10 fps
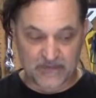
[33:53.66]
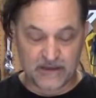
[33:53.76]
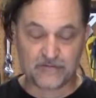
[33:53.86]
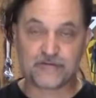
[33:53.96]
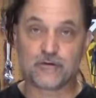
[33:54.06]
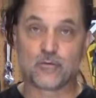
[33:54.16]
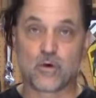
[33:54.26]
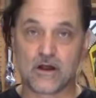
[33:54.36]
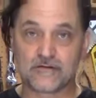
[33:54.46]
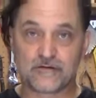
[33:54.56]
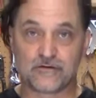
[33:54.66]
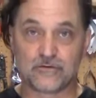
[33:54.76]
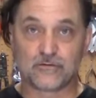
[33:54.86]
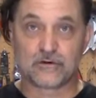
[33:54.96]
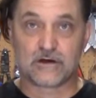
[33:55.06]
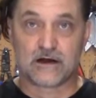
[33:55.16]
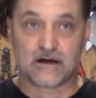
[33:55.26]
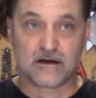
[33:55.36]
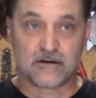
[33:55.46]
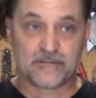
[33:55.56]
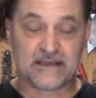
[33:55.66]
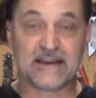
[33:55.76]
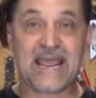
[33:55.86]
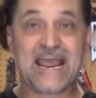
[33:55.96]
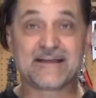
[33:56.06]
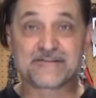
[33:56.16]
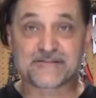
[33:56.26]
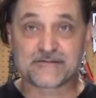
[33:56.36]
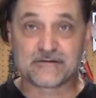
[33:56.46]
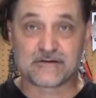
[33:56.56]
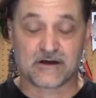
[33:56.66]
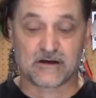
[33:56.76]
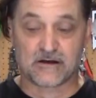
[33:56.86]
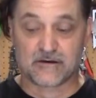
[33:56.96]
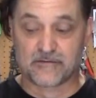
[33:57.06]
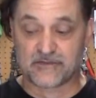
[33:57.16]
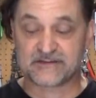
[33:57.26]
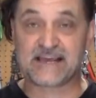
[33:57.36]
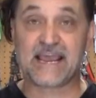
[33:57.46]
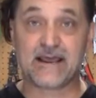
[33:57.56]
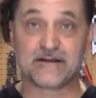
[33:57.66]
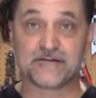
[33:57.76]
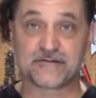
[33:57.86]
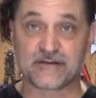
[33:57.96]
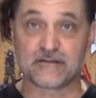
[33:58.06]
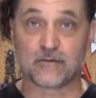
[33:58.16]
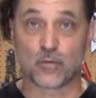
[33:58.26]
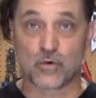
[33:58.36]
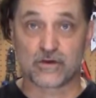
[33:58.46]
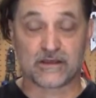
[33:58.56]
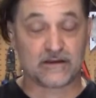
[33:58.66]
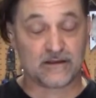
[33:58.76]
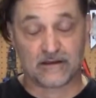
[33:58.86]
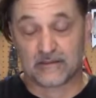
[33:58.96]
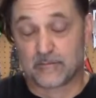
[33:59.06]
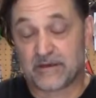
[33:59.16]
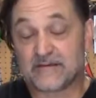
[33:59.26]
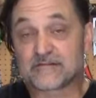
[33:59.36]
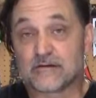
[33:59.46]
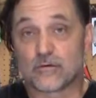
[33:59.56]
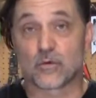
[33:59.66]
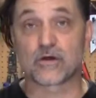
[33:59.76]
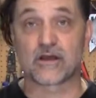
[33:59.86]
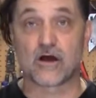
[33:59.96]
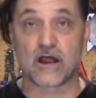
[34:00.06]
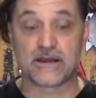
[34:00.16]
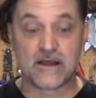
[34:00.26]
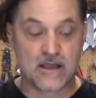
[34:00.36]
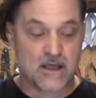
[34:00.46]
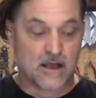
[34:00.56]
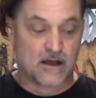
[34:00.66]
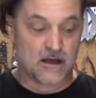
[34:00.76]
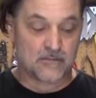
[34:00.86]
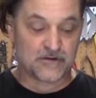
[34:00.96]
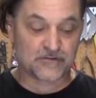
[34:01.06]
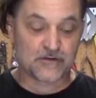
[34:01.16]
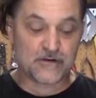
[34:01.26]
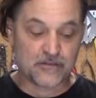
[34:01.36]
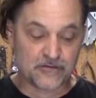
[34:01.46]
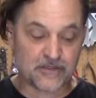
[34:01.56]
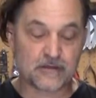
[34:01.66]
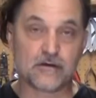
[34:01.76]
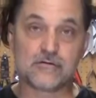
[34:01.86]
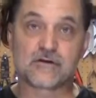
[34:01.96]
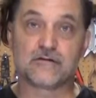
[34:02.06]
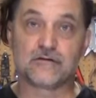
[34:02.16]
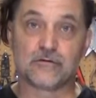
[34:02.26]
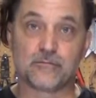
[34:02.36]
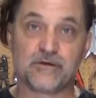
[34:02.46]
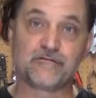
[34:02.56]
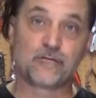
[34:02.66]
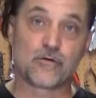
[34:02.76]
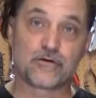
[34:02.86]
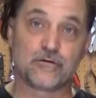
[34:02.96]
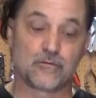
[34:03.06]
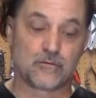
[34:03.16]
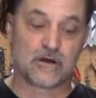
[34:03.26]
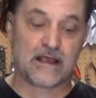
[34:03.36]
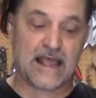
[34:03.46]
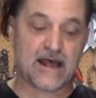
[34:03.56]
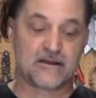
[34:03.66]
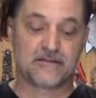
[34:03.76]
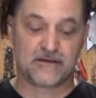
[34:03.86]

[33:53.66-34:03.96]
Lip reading: If you want to enhance the tannins in the wood, in the piece that you're working on, there's another thing that you could do before you add